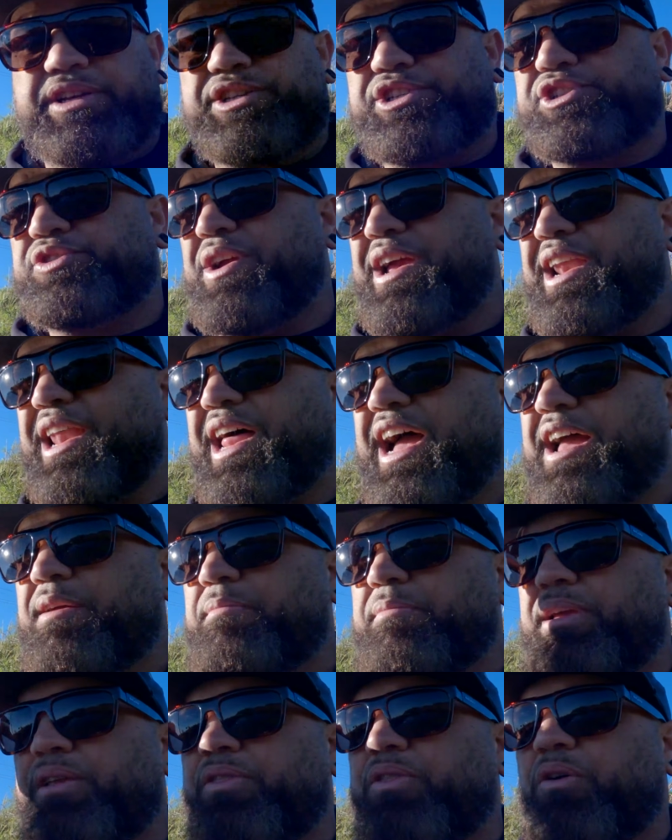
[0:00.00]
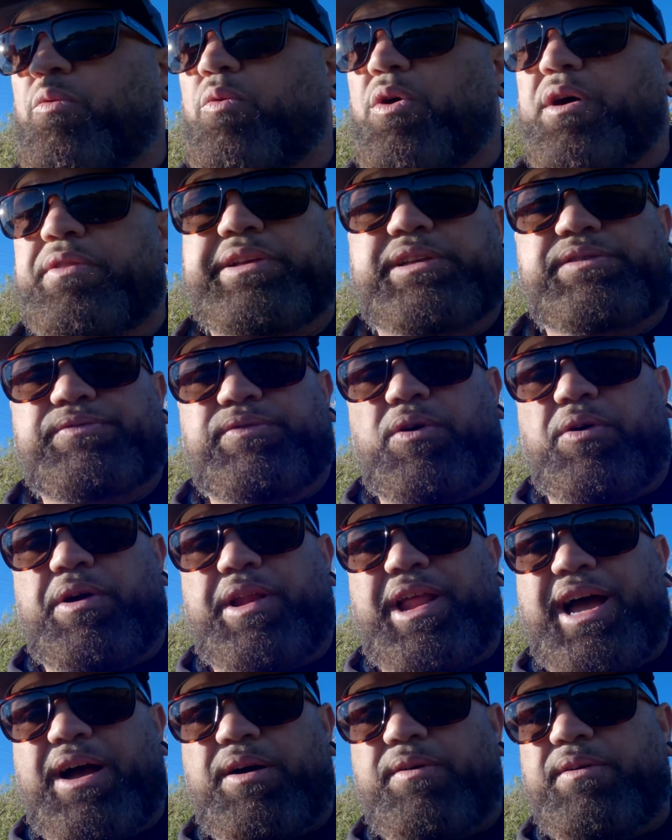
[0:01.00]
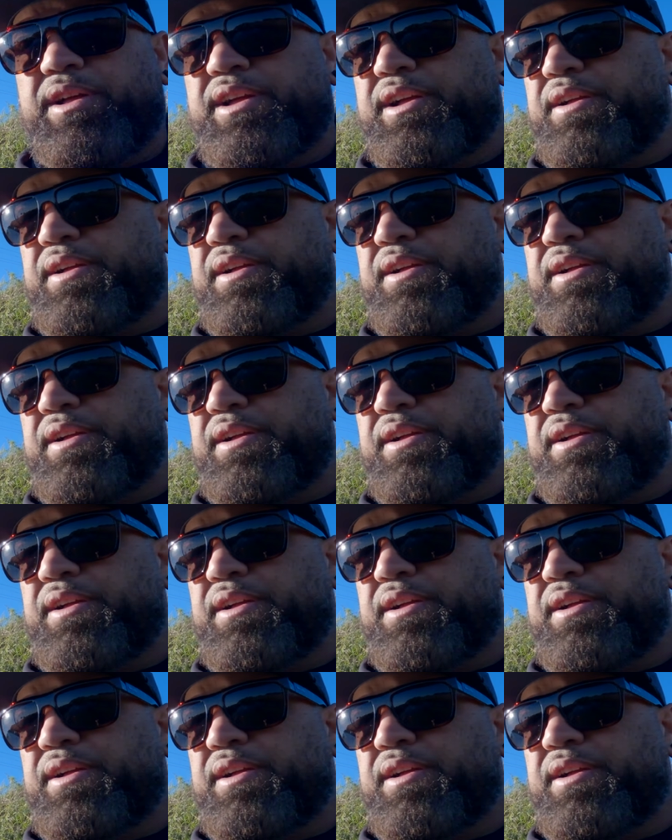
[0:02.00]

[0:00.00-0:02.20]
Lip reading: in a straight line being the one that's flowing out,